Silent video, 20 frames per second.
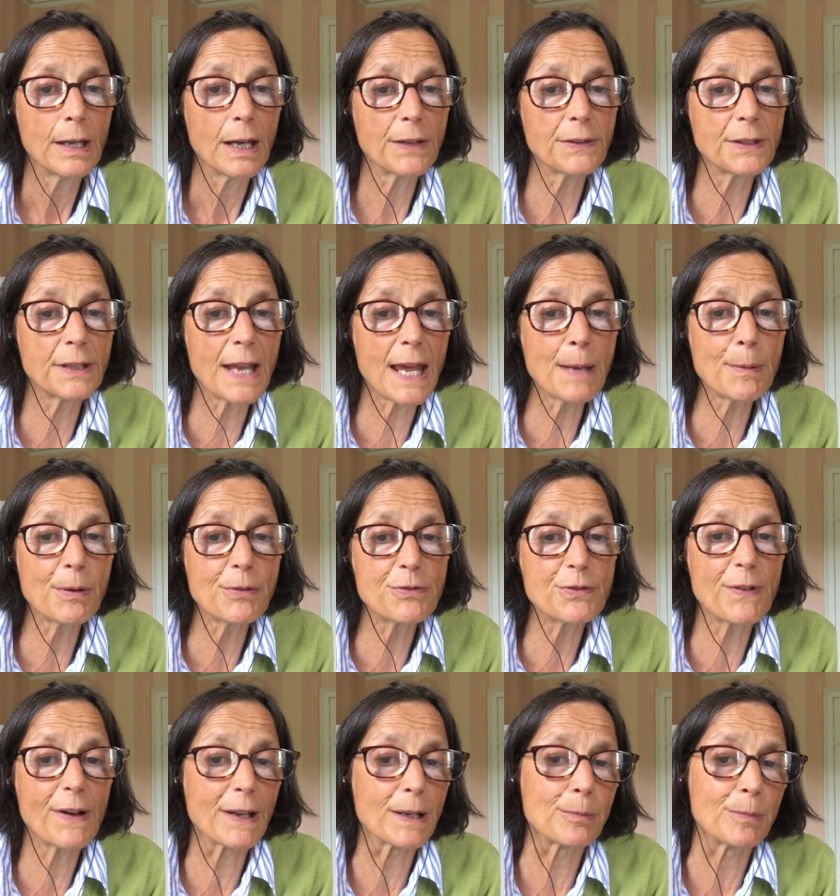In the name of
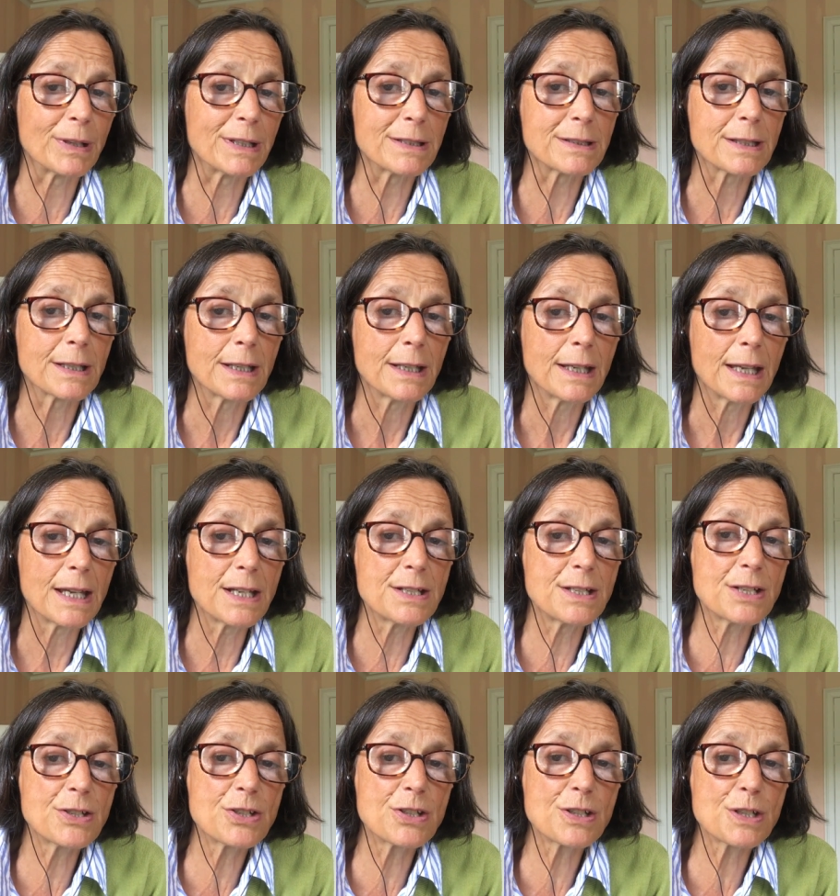development,
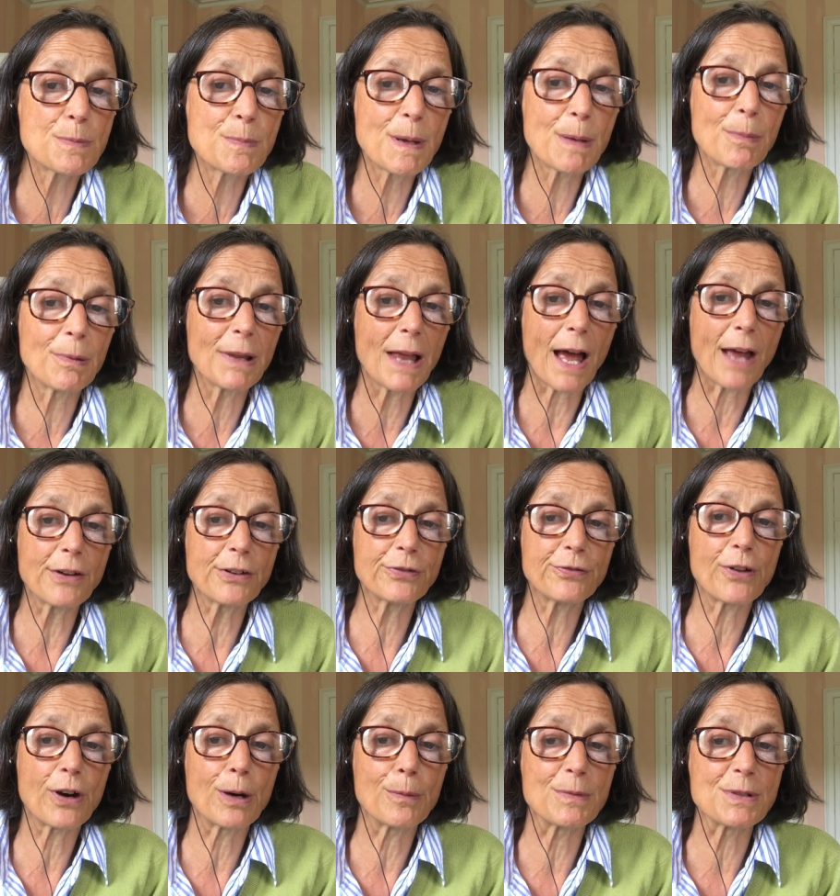indigenous people and
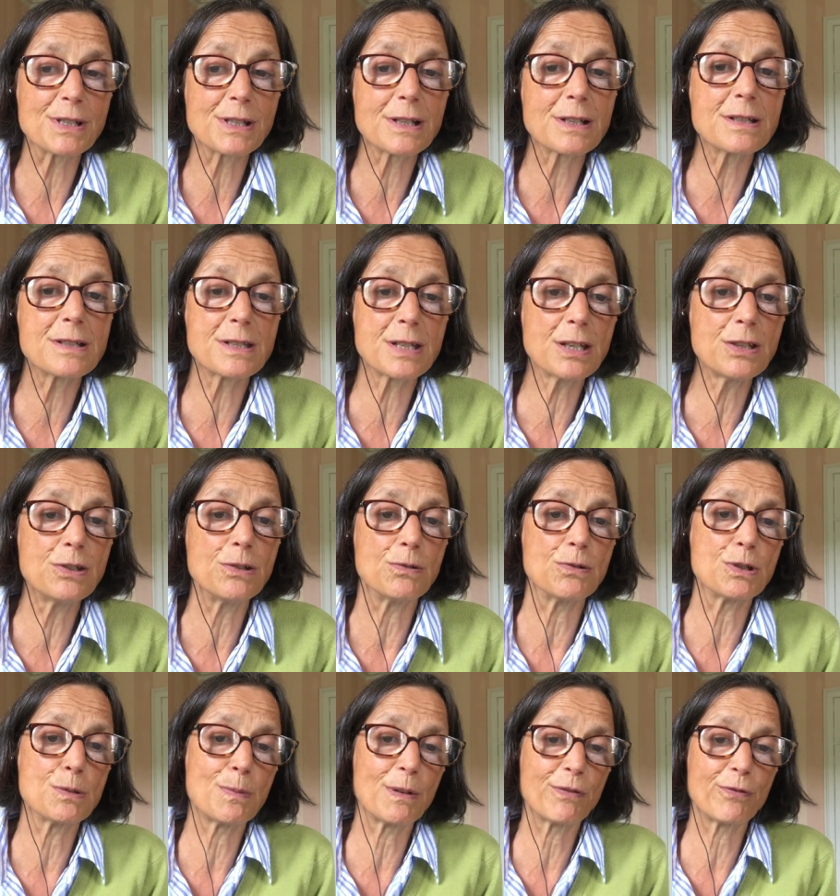farmers continue
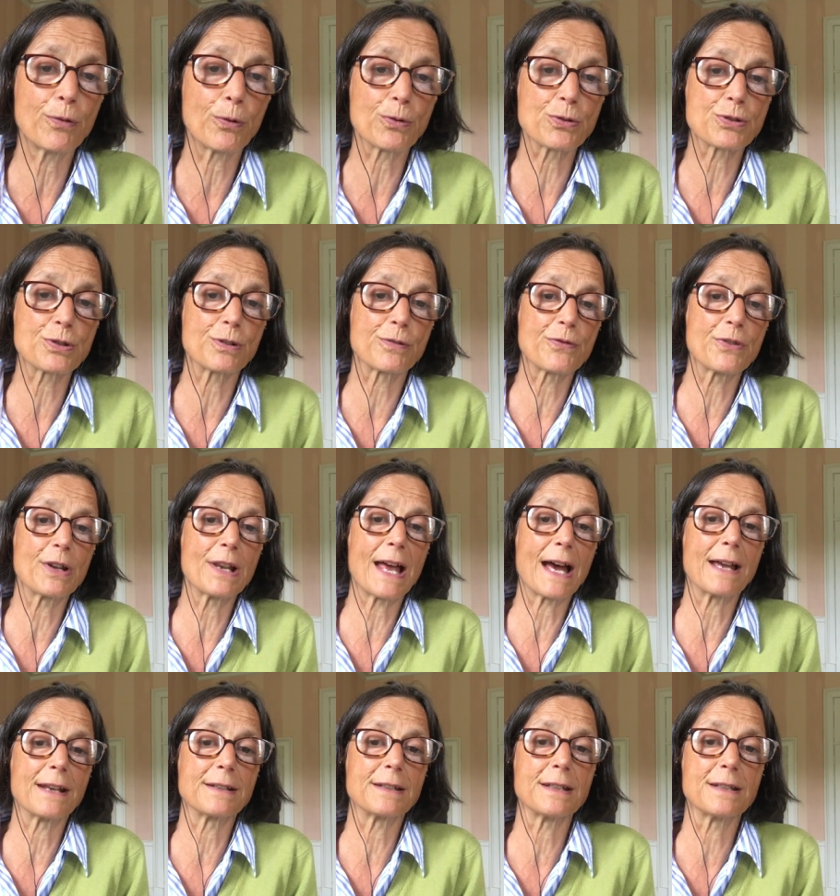to be forced off the
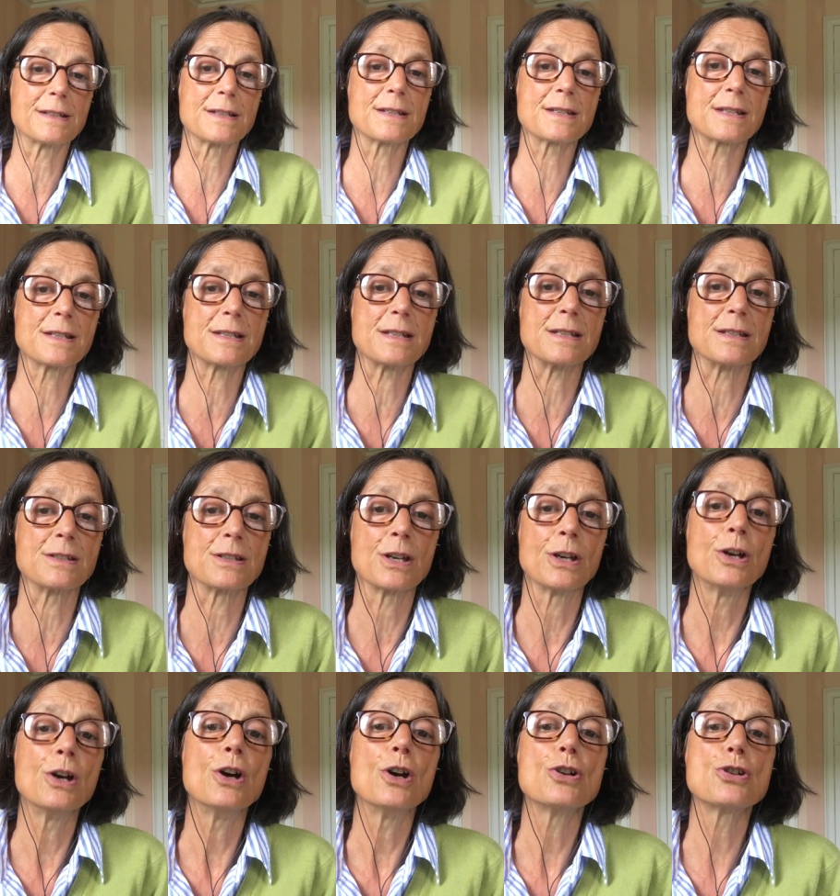land into cities
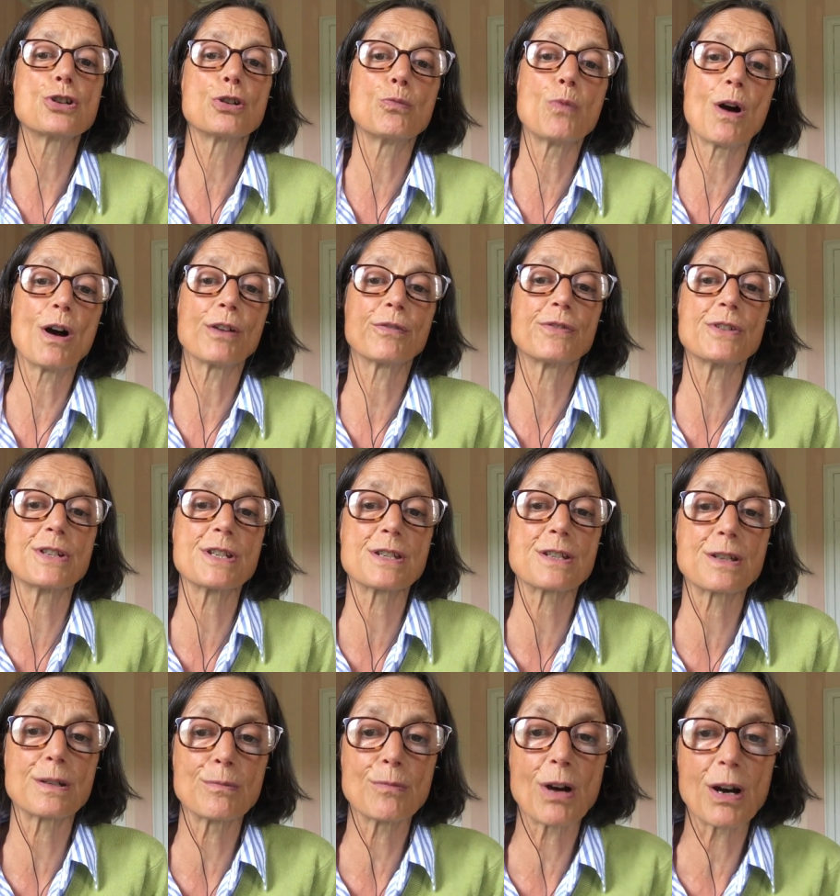to work for
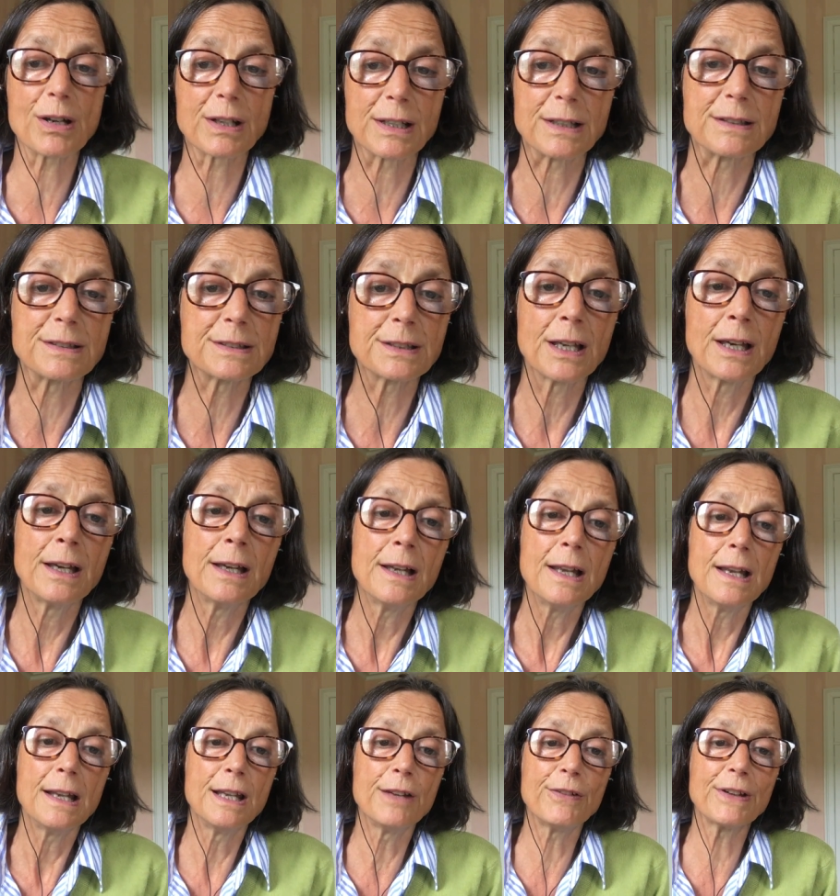distant markets,
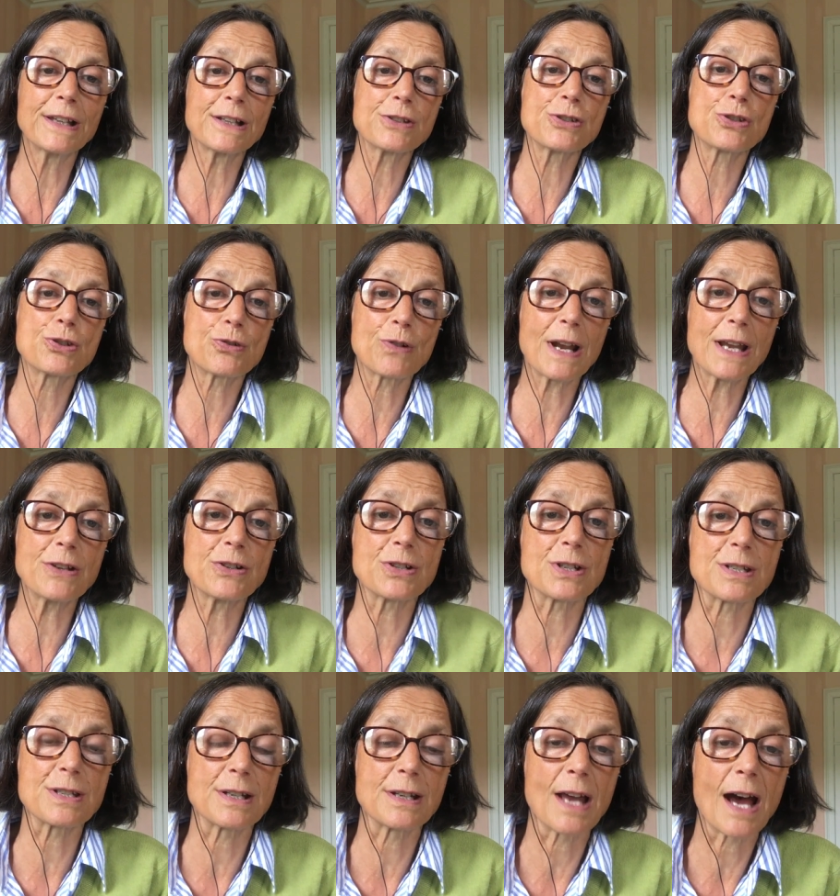living as
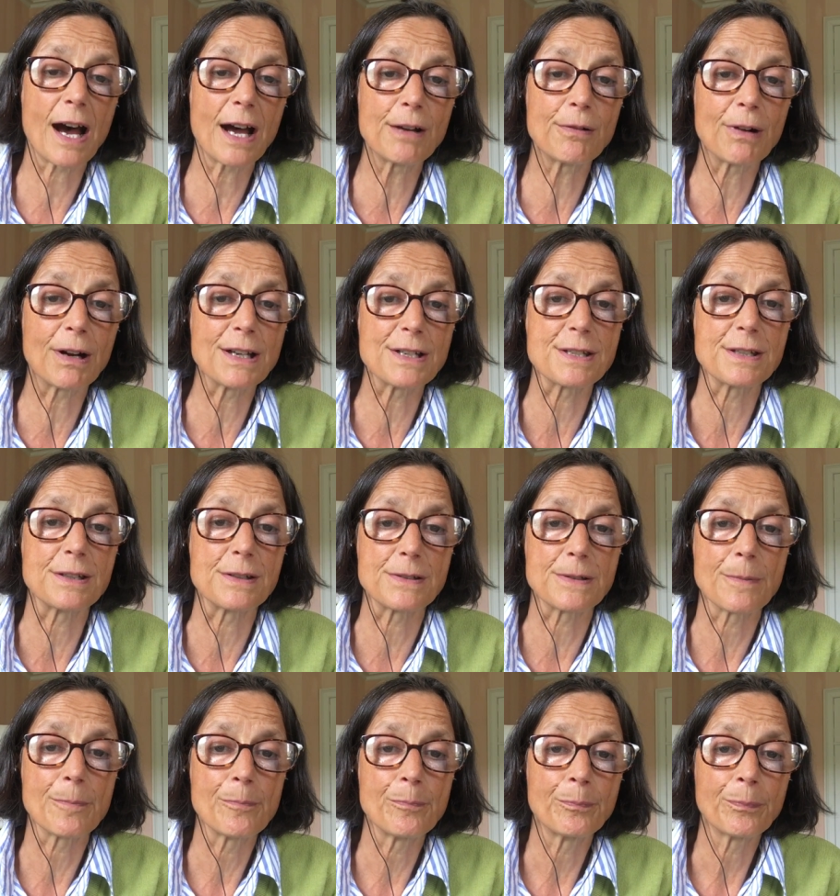strangers in high rises.